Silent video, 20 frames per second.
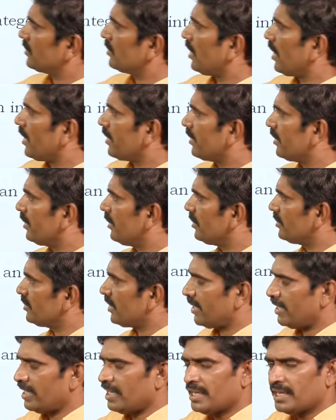100 is
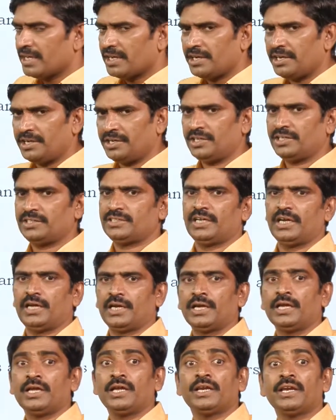an integer.
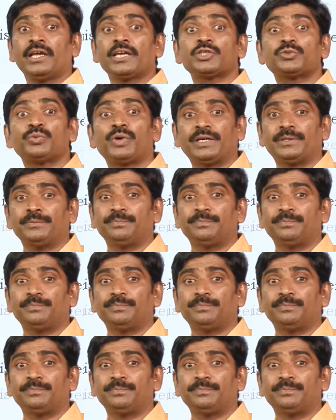Next one,